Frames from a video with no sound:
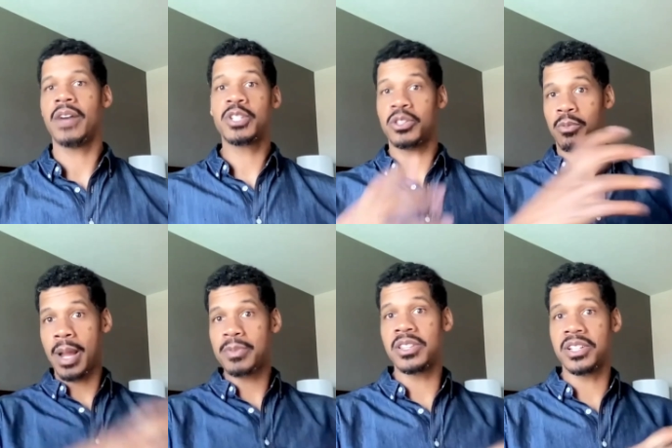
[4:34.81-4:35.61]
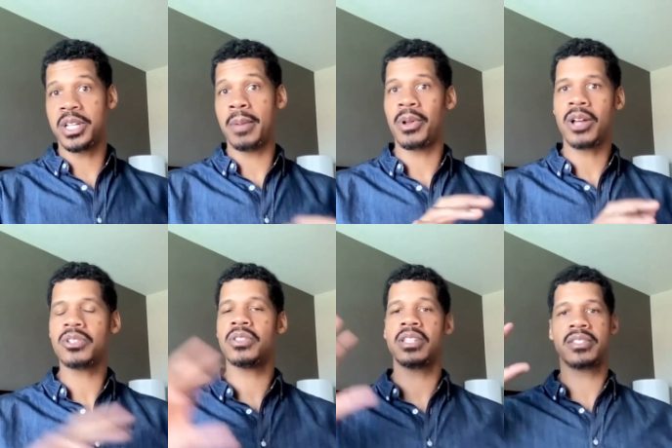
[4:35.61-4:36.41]
you know obviously the reps in the gym but
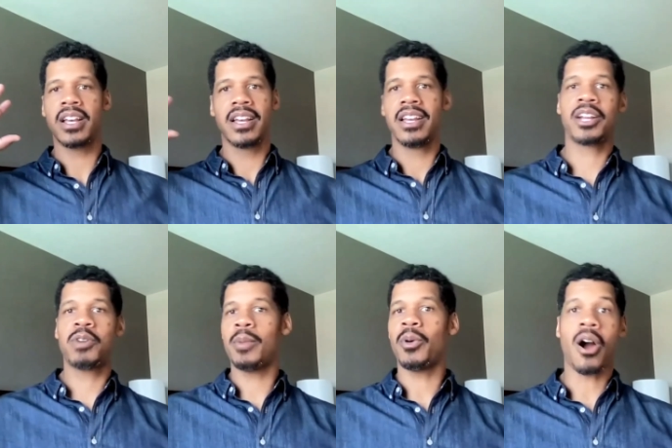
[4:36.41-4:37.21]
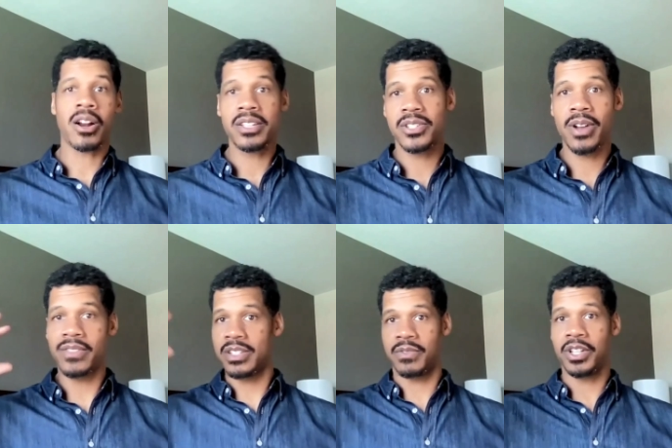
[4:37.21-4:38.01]
also these incredible artists who
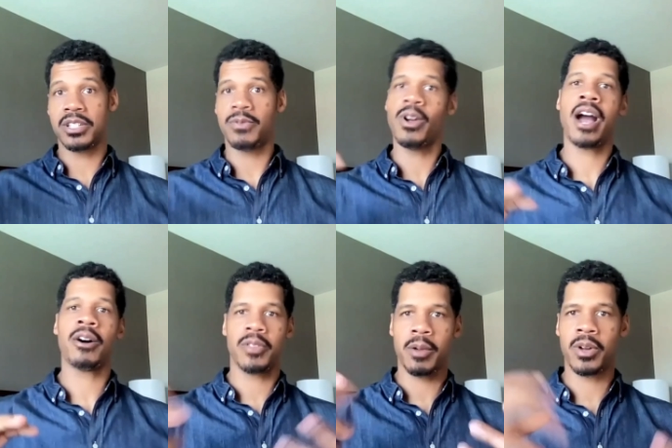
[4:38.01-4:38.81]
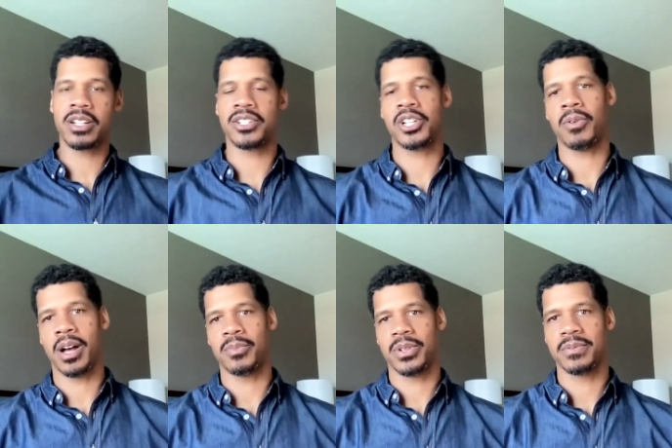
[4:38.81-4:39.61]
have these visions for how they want it to
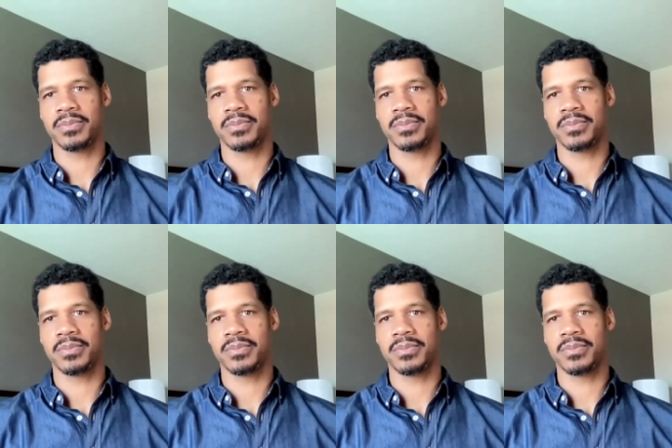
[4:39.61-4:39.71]
show up